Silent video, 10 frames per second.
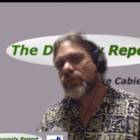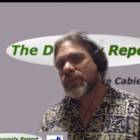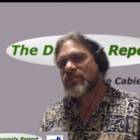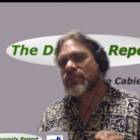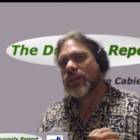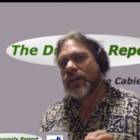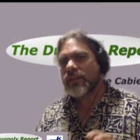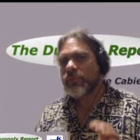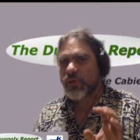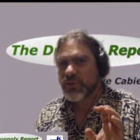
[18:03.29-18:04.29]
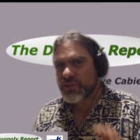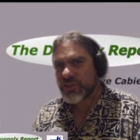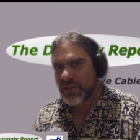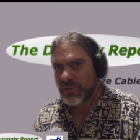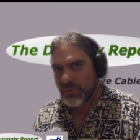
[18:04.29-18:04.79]
these slightly more
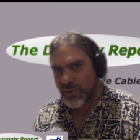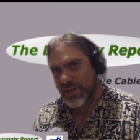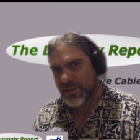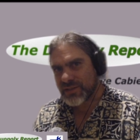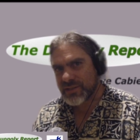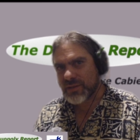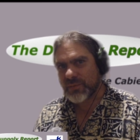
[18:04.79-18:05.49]
subtle ways that some